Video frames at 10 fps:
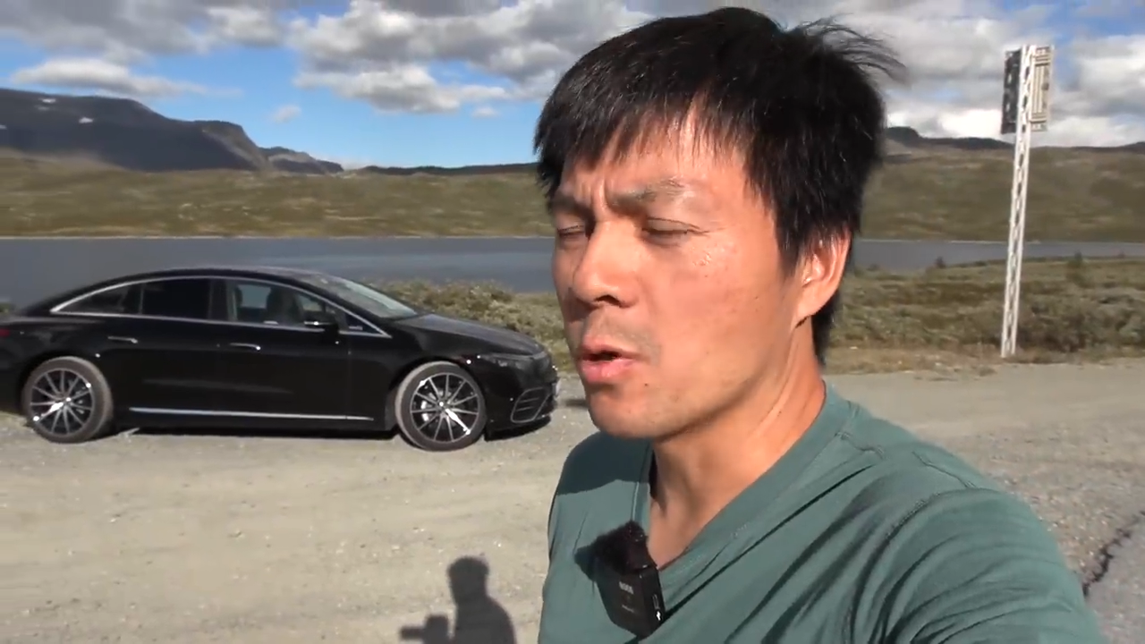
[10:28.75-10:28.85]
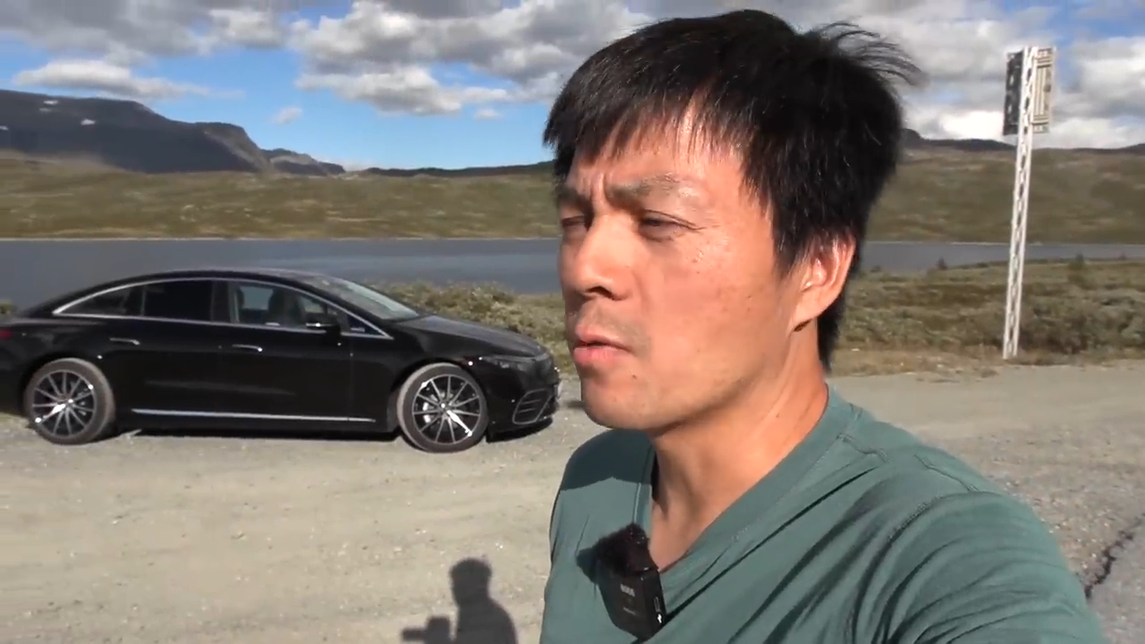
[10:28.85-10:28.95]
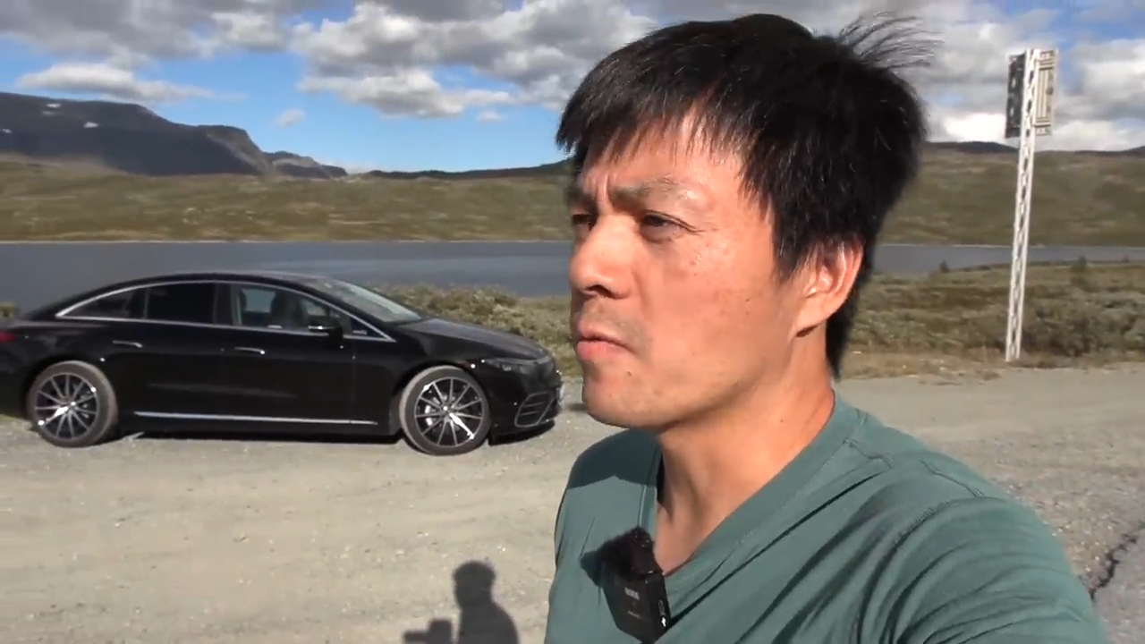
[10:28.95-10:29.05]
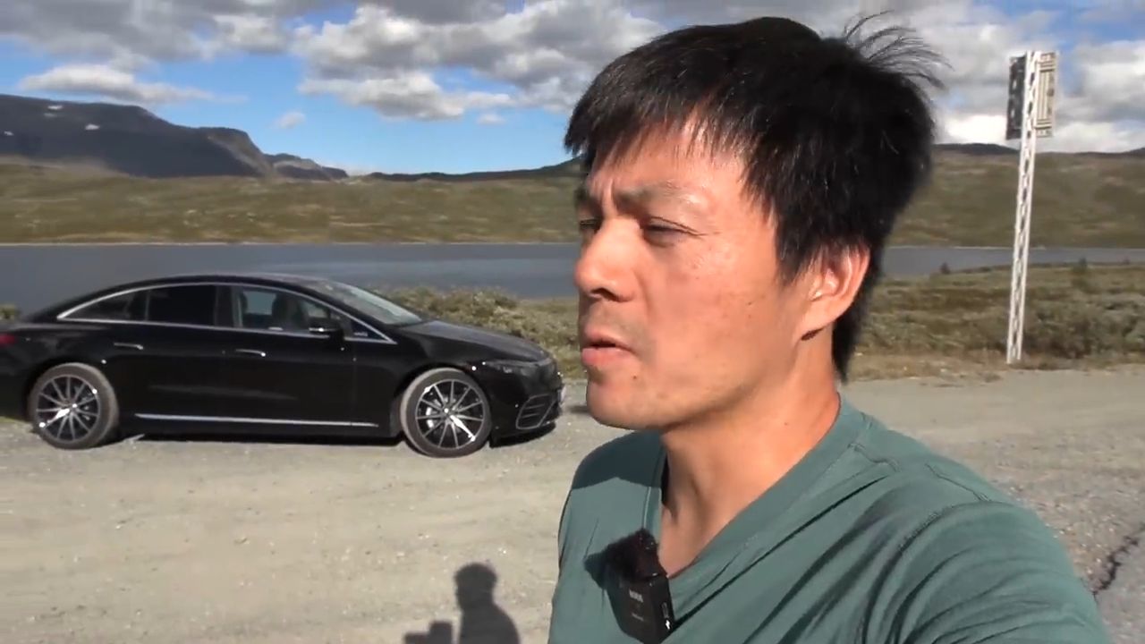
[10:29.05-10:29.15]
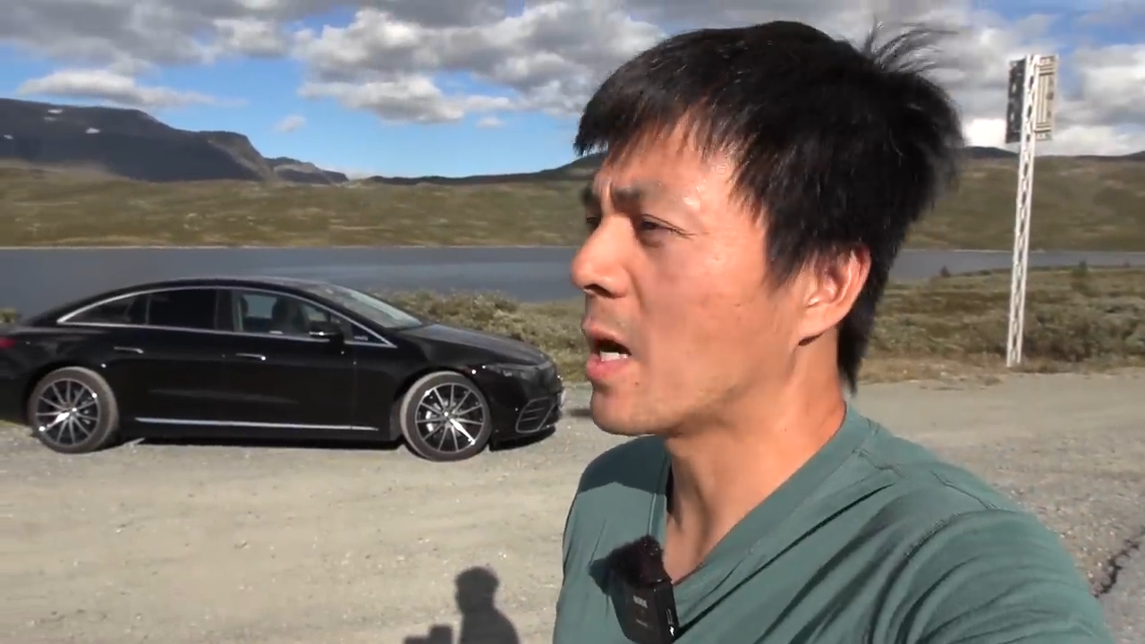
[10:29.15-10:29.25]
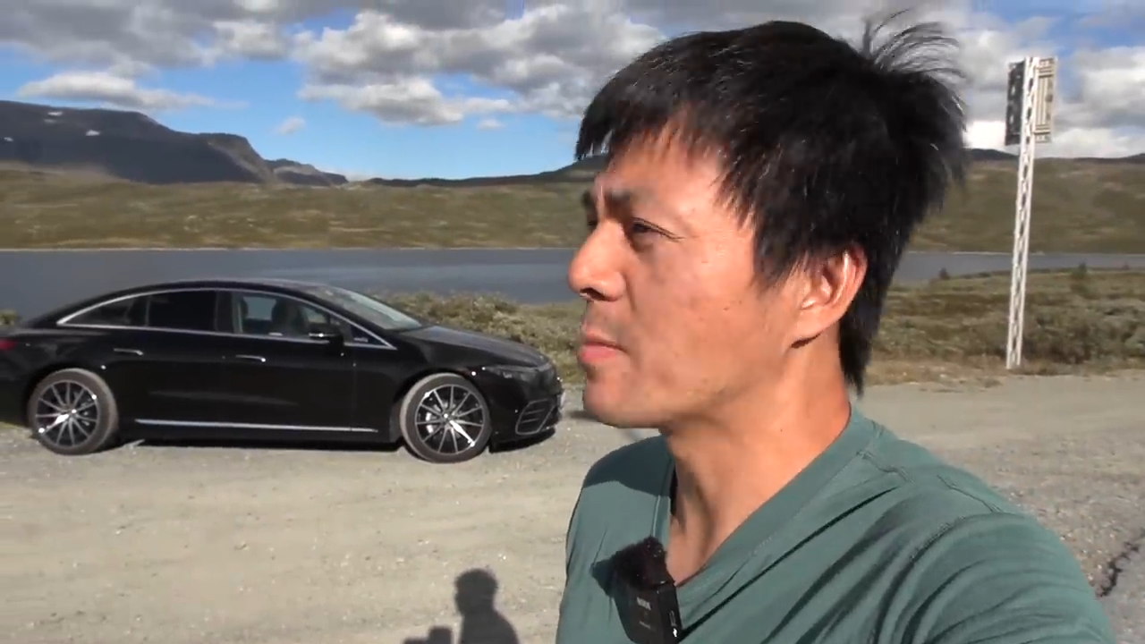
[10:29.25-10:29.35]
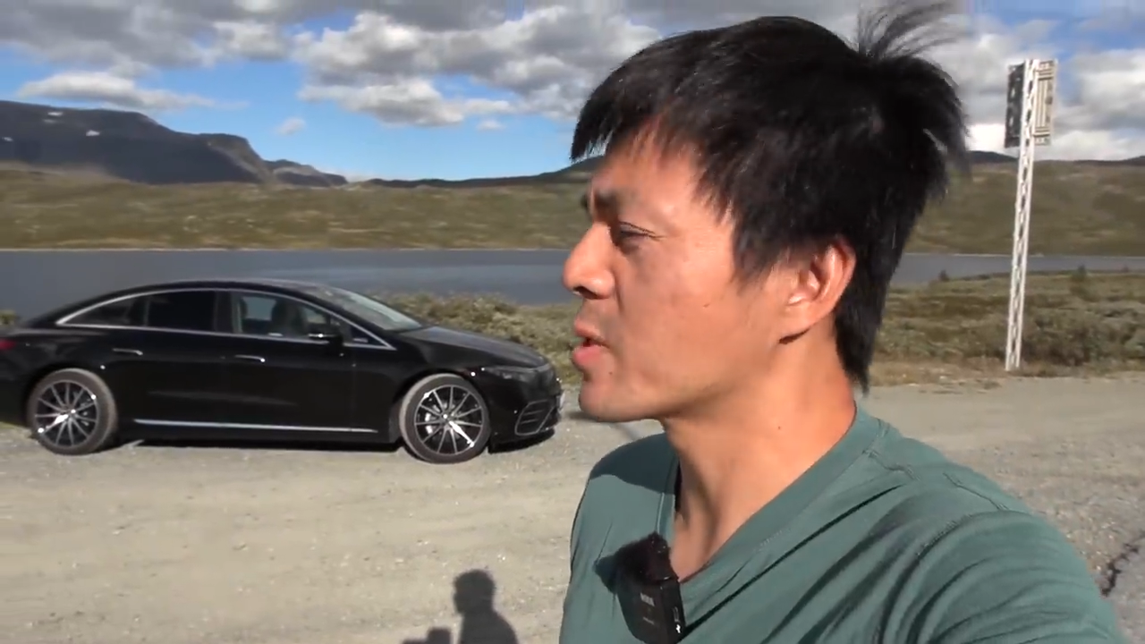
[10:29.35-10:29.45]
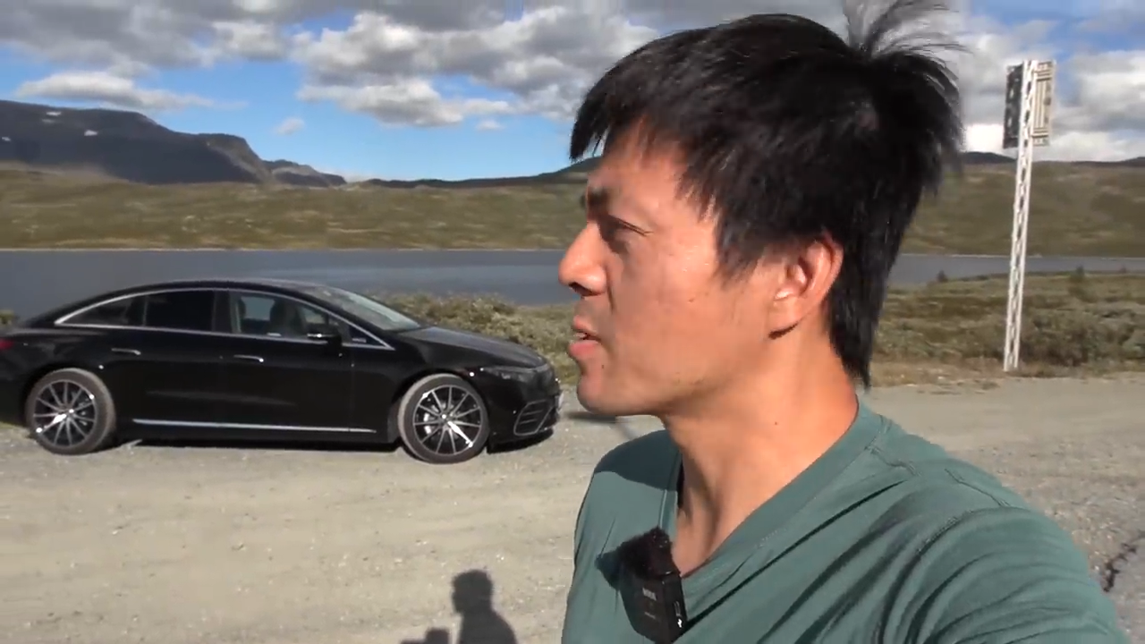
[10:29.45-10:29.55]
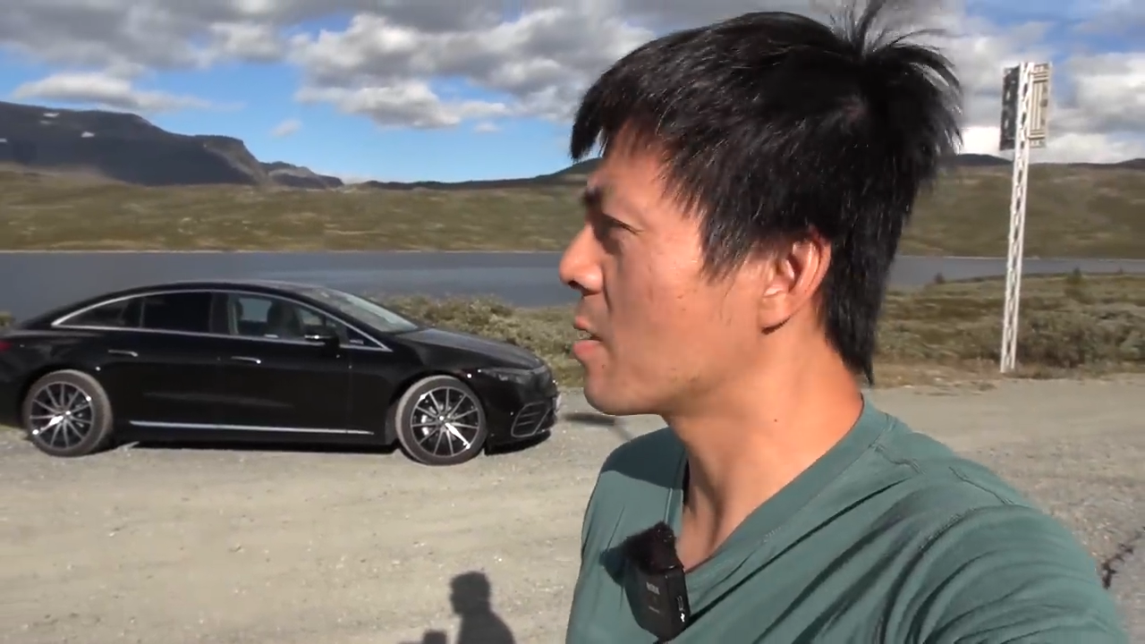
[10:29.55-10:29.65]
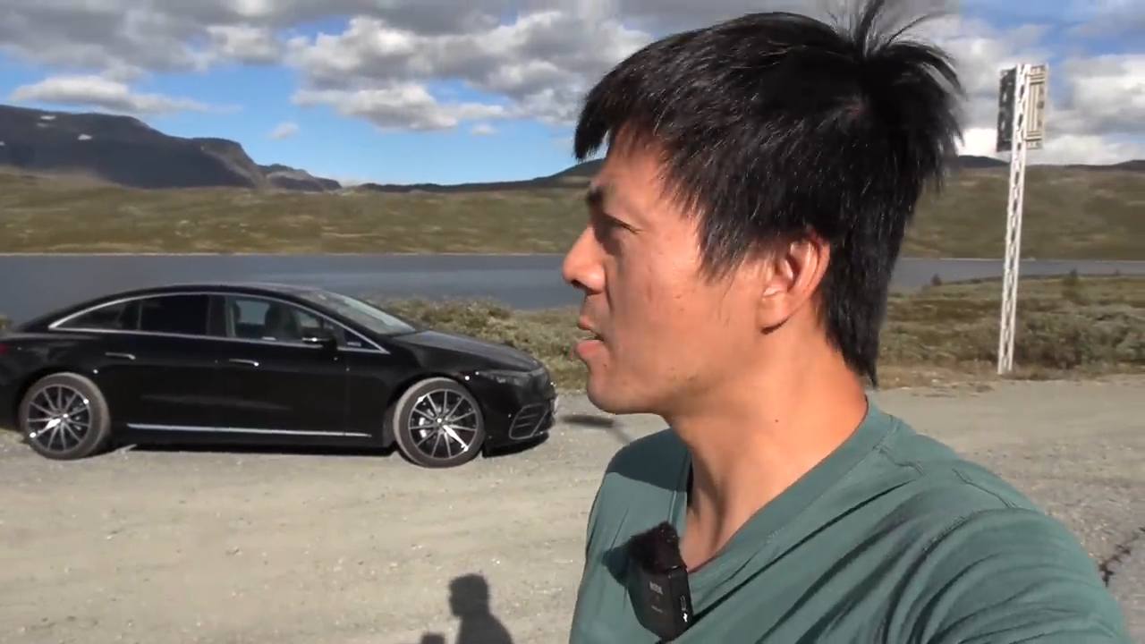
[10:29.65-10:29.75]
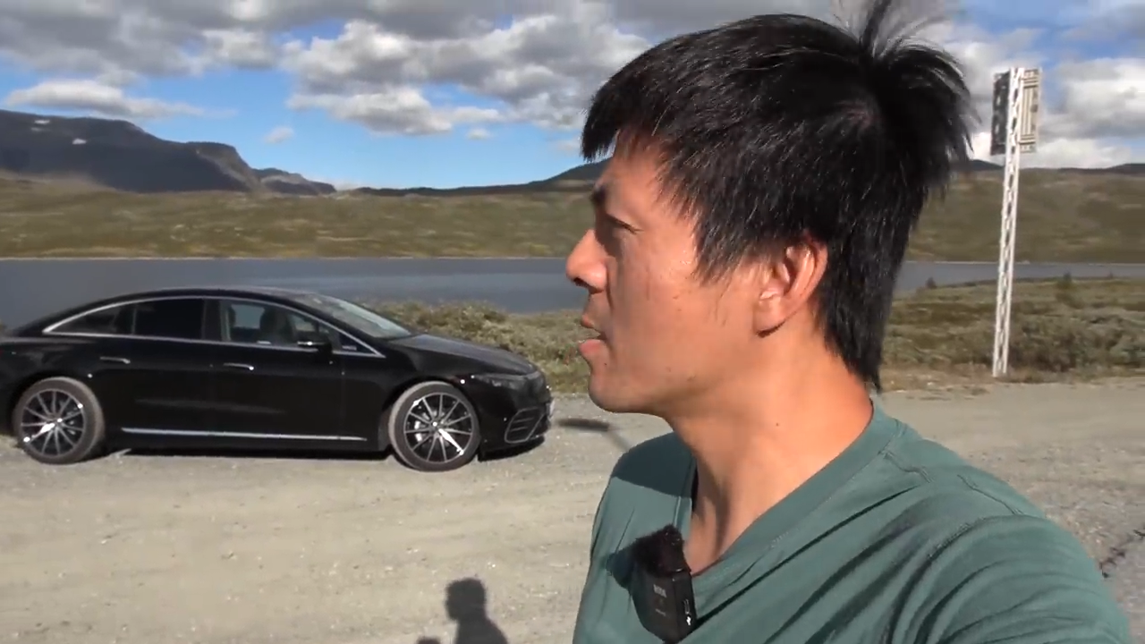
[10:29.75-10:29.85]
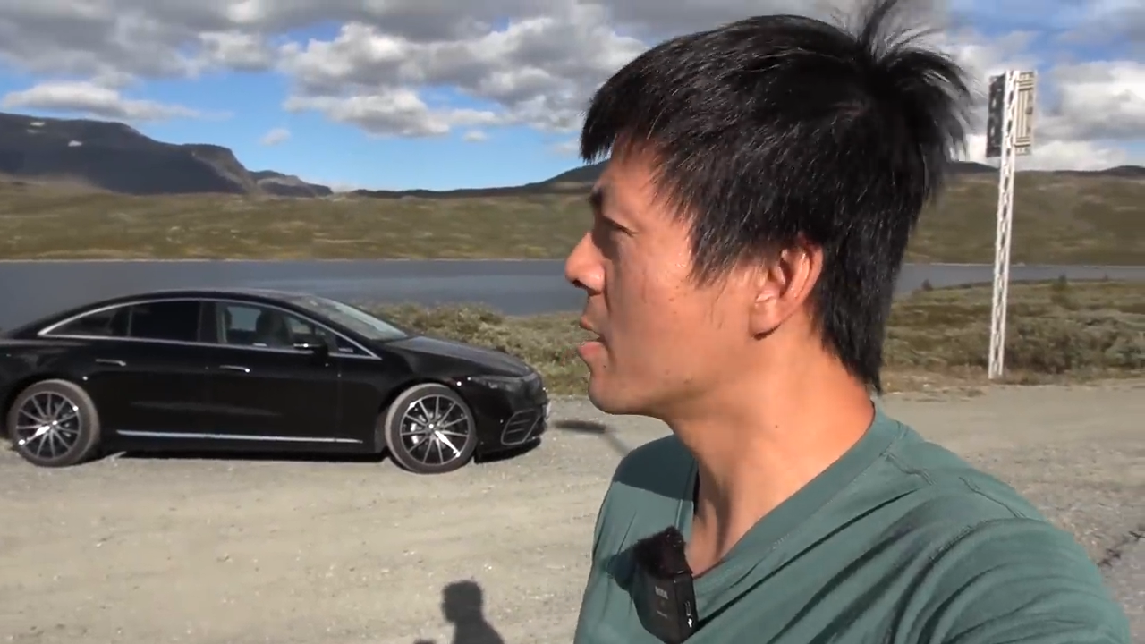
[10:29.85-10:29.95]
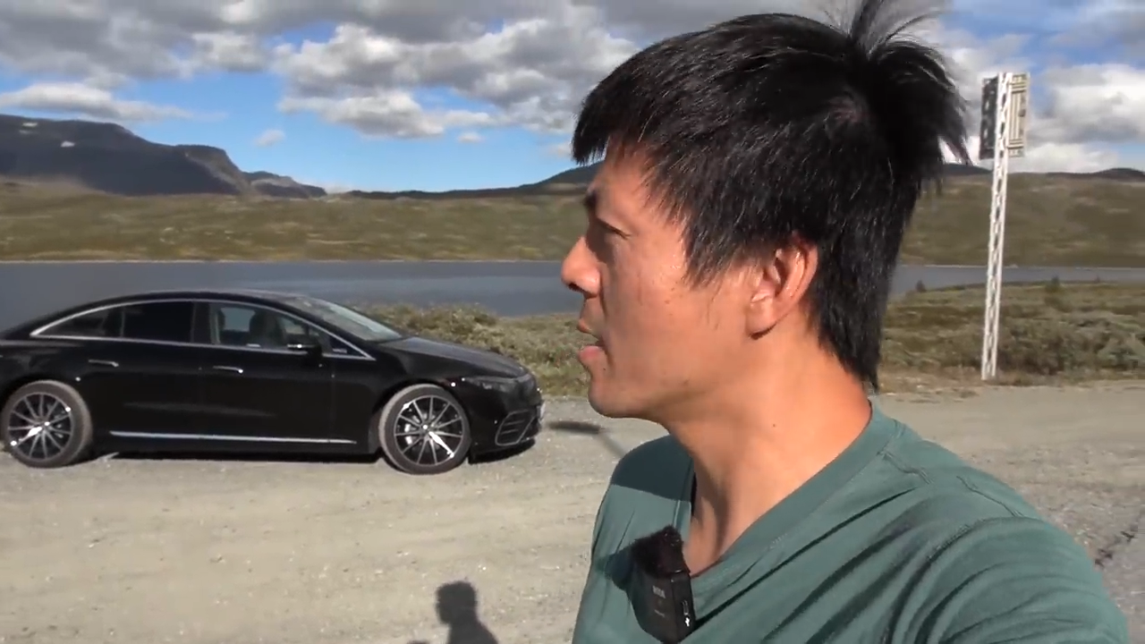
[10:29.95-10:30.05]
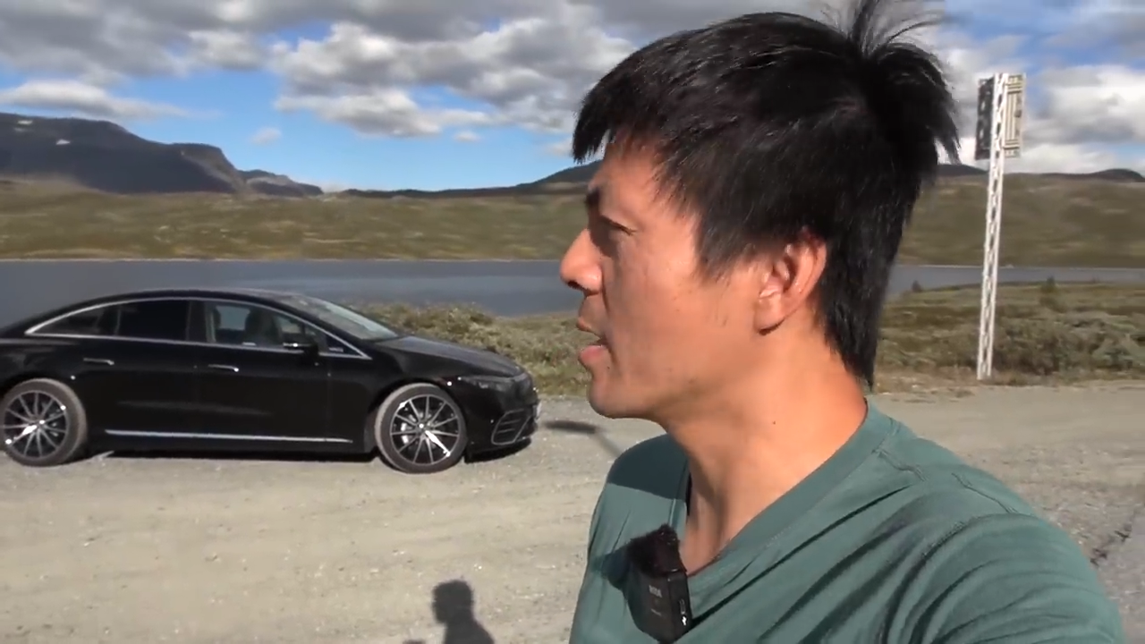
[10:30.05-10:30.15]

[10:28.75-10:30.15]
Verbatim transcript: over Hemsedal.